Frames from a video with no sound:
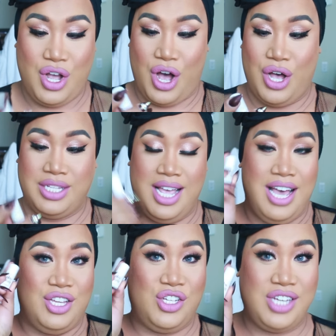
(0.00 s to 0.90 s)
called
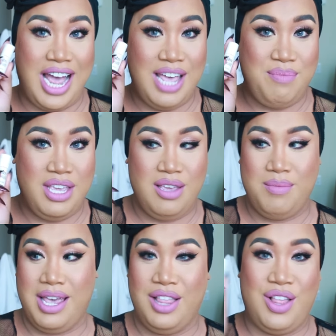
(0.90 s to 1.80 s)
Shy
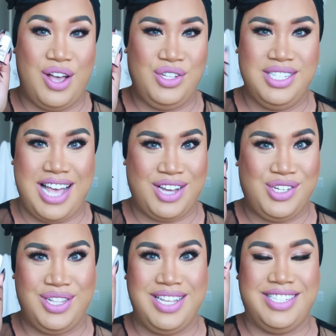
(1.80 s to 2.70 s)
Beam. It launches
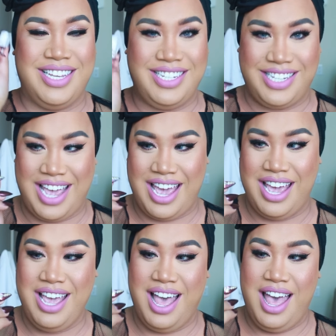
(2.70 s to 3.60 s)
actually
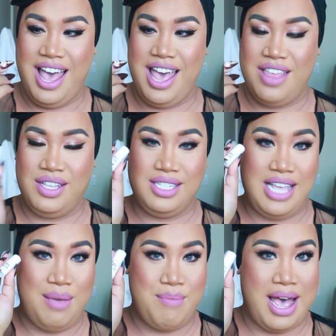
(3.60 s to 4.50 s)
today, and this is
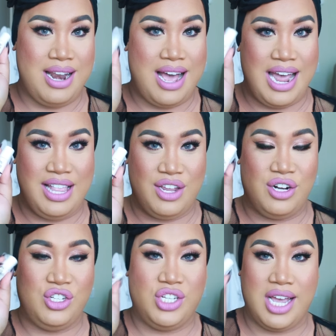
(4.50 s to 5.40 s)
a matte
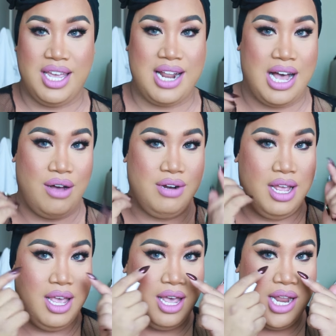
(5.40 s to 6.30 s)
highlighter. Check it out.
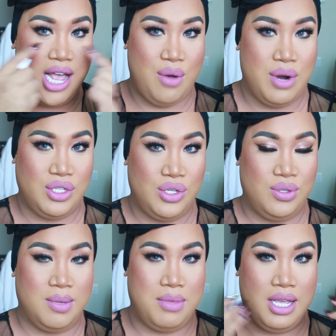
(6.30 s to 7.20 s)
And I wanted to
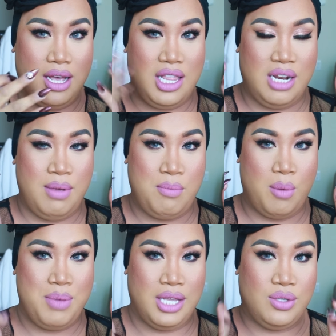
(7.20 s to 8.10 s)
do something a little bit
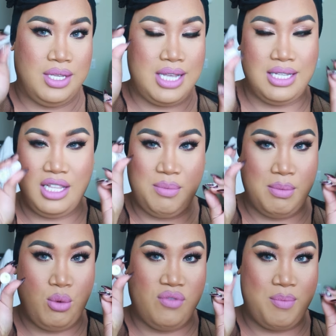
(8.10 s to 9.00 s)
more pink, so this has a little
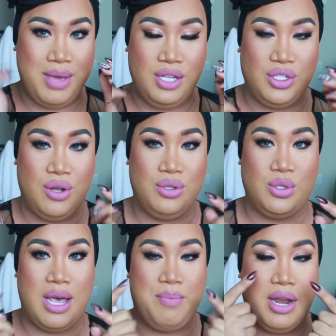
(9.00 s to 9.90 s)
bit more of a pink tone,
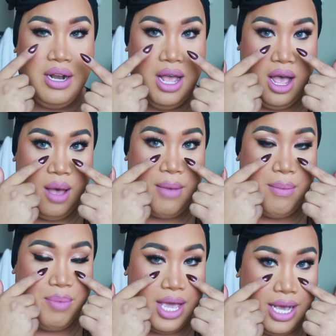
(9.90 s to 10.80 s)
so I paired
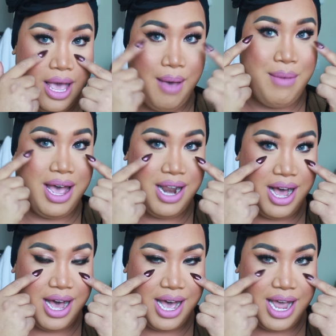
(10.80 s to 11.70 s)
my pink matte
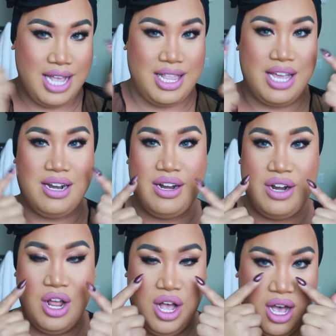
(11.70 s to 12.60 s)
highlighter